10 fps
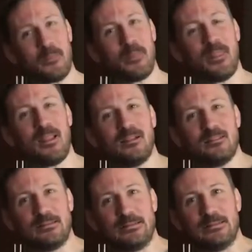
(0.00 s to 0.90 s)
Back in
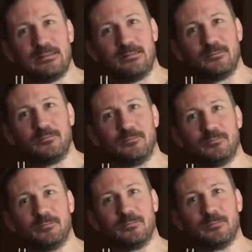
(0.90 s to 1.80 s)
Vegas for the first time
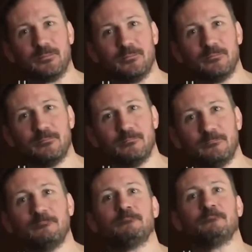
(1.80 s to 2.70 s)
since
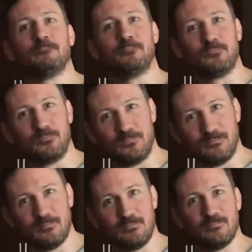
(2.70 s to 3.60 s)
a little matter
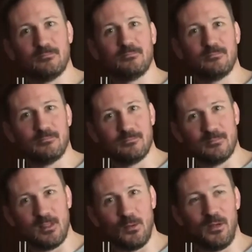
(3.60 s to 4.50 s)
last year in August.